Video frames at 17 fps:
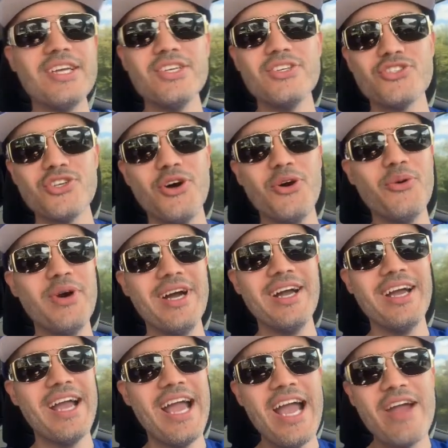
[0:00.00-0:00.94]
So
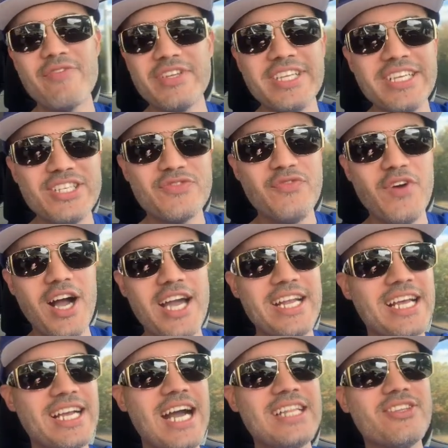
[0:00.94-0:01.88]
everything is fine.
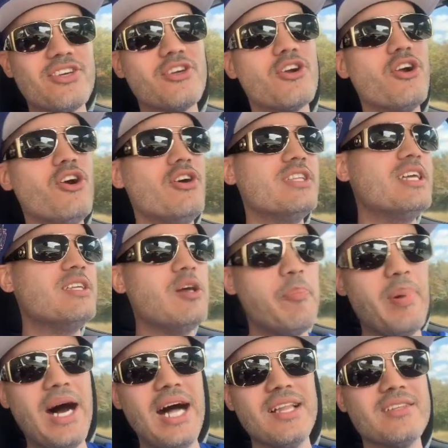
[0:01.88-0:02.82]
I got the girl and then the
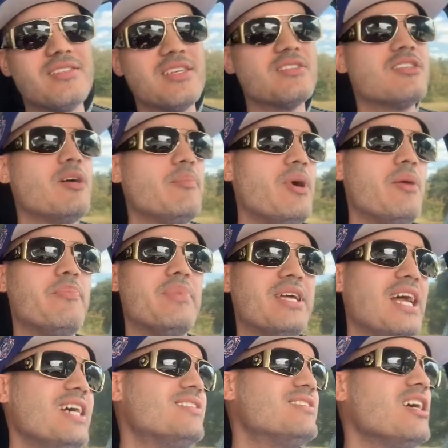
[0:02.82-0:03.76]
politics come up
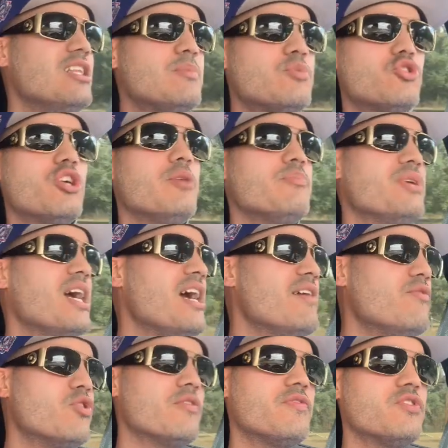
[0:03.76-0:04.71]
and I tell them, sure, yeah, I
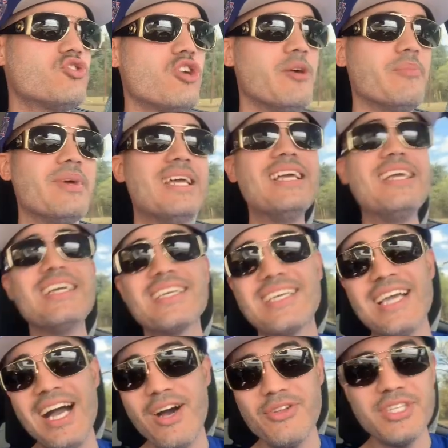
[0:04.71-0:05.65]
voted for Trump.
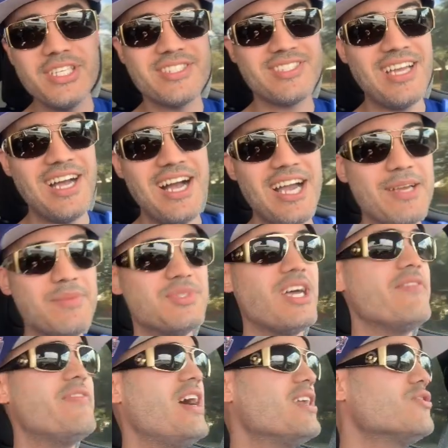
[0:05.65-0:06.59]
Countless times
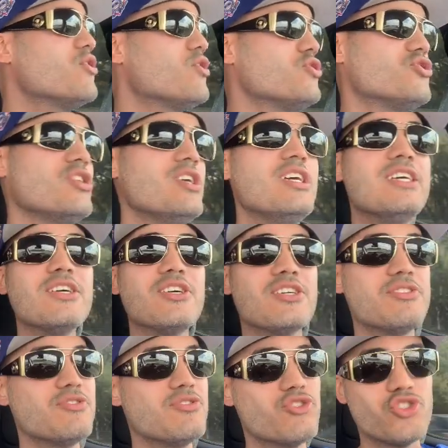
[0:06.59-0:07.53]
I've had girls
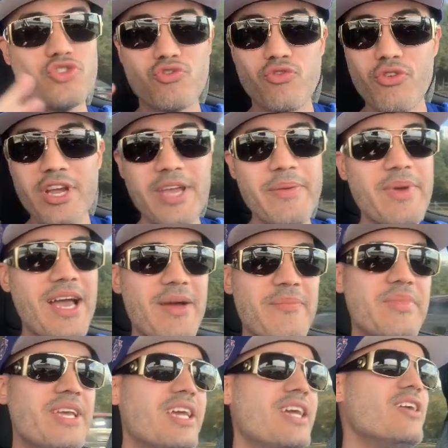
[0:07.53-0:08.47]
scream at
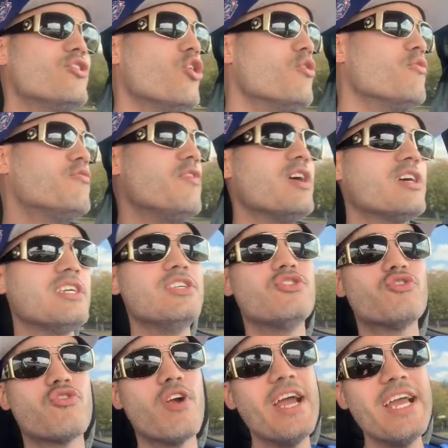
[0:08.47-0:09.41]
me, go fucking
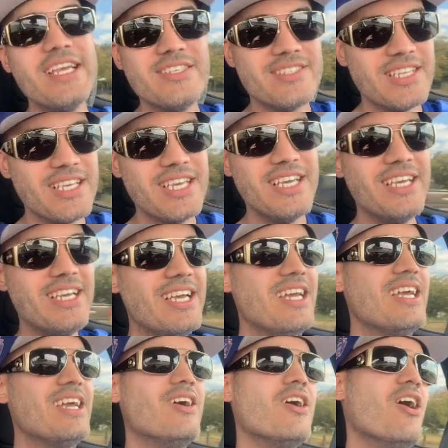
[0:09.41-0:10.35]
crazy.
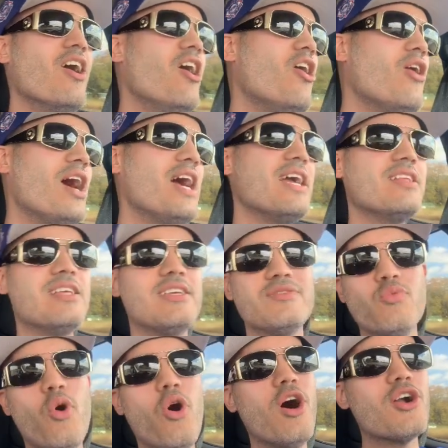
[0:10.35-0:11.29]
Oh, I
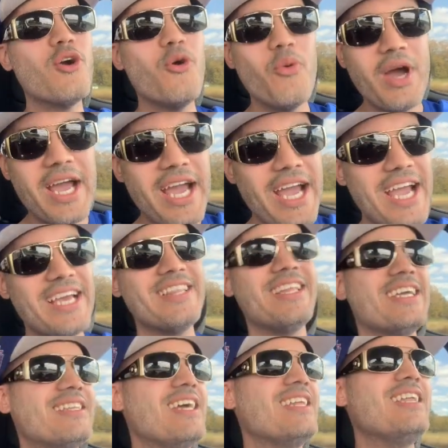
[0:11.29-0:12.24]
walk away and
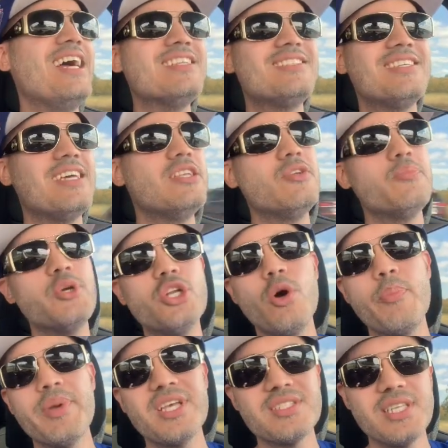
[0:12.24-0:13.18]
like, then that's it. You
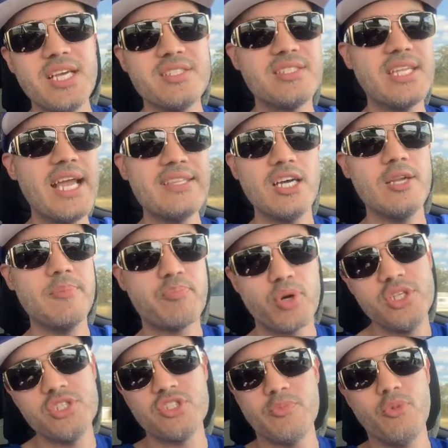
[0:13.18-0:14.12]
know, because I stand on
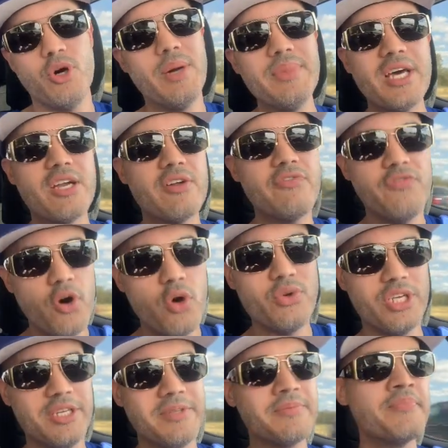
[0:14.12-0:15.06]
principle. I'm not a
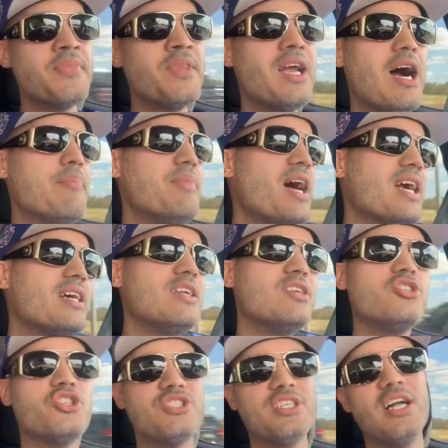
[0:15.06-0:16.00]
phony. I'm not going to
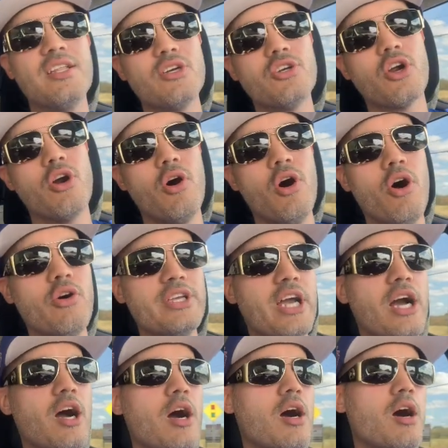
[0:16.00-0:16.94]
just tell a girl, oh,
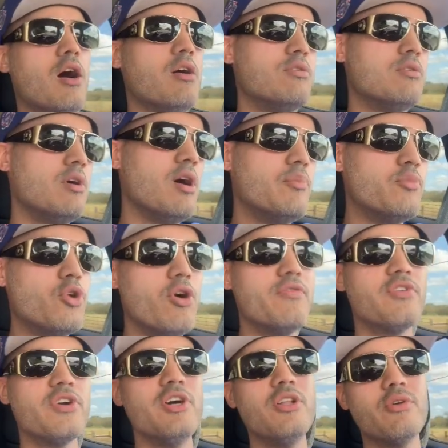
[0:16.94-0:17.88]
yeah, I'm going
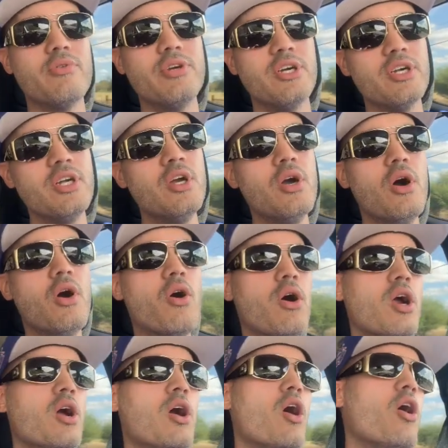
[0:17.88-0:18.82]
for Hillary
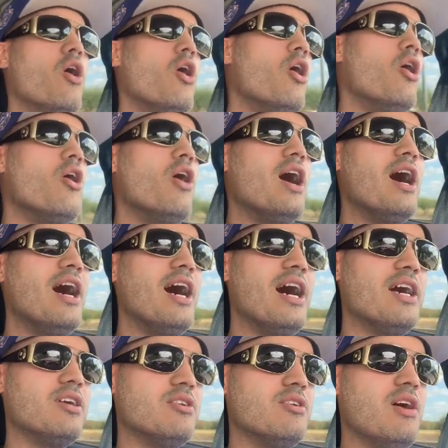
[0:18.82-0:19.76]
or
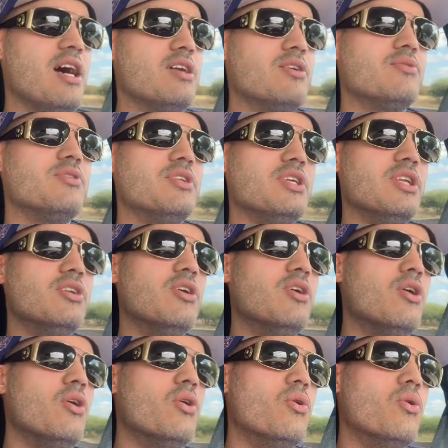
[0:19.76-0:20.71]
I don't really
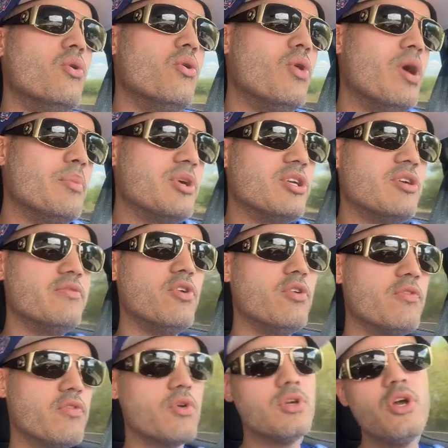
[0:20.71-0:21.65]
know who I'm going to
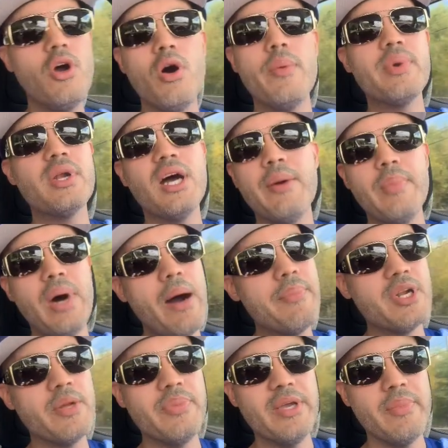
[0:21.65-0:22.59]
vote for. No, I'm
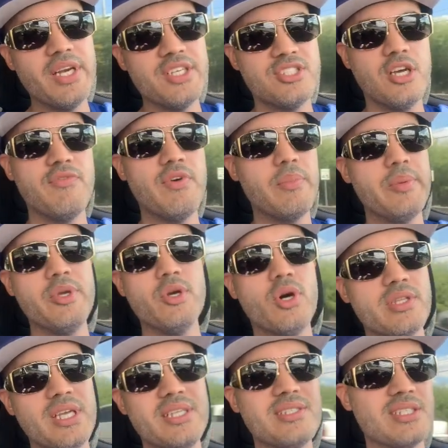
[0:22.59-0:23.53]
going to be myself. I'm going to be
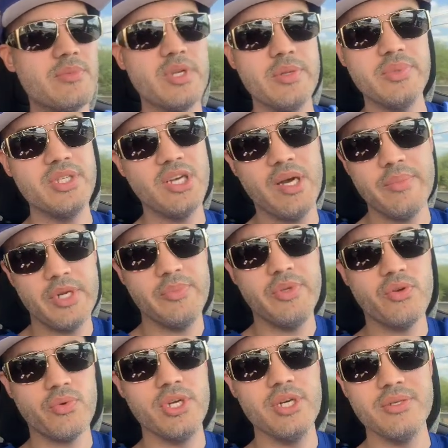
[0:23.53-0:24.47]
authentic. I'm going to be
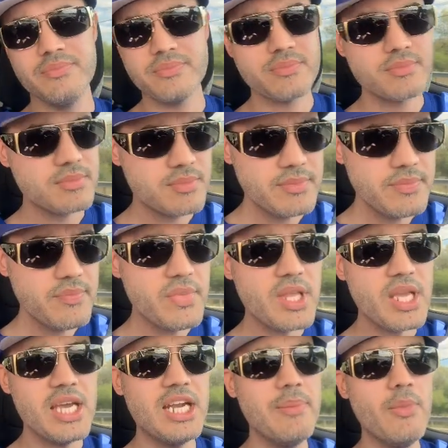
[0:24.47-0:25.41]
real.
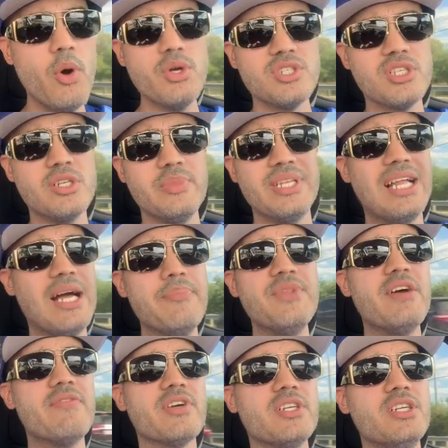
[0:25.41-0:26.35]
And I'm always going to be that. I'm
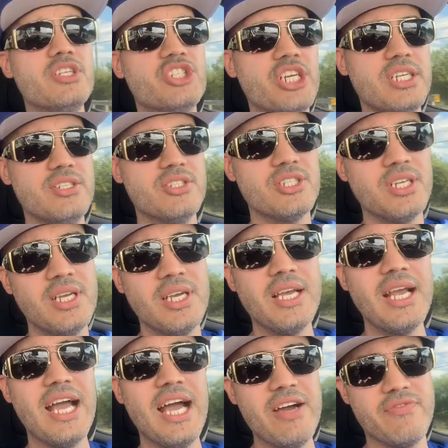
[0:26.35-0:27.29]
never going to change,
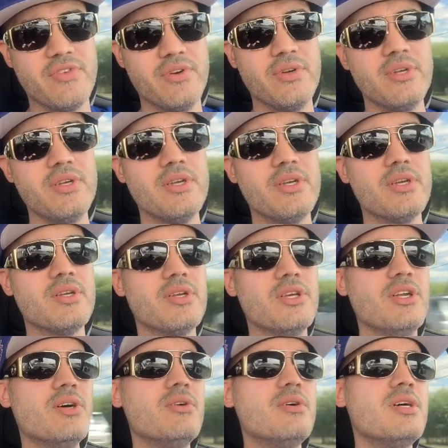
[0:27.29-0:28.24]
ever. You
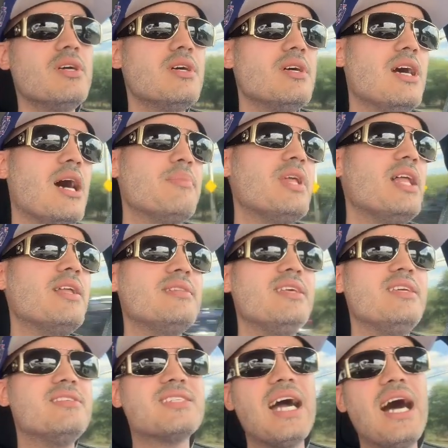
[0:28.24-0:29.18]
know, I'm not like
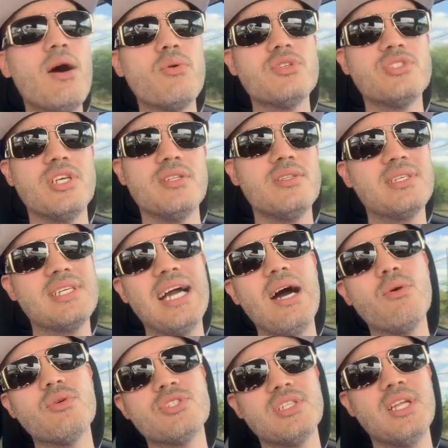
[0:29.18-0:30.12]
these cowards on
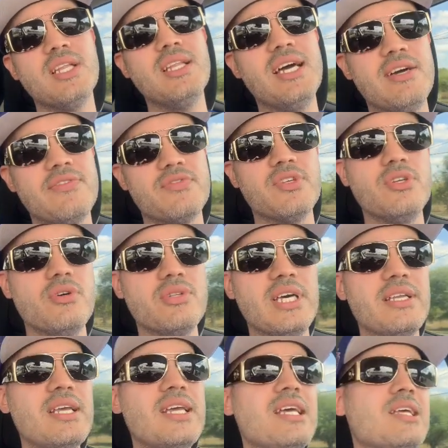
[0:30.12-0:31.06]
the left, you know,
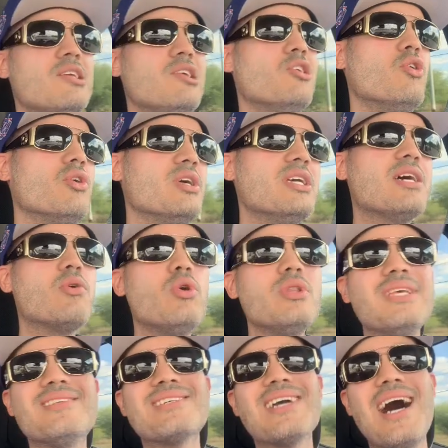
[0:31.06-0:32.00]
that, you know, you got all
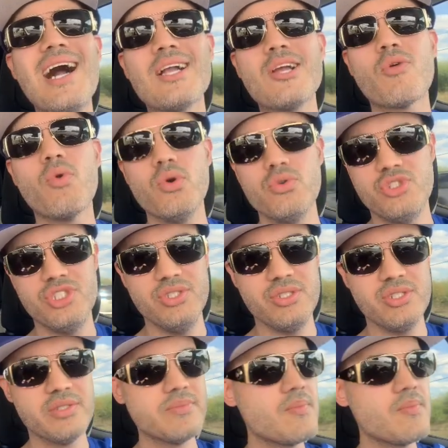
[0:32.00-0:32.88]
these cockroaches.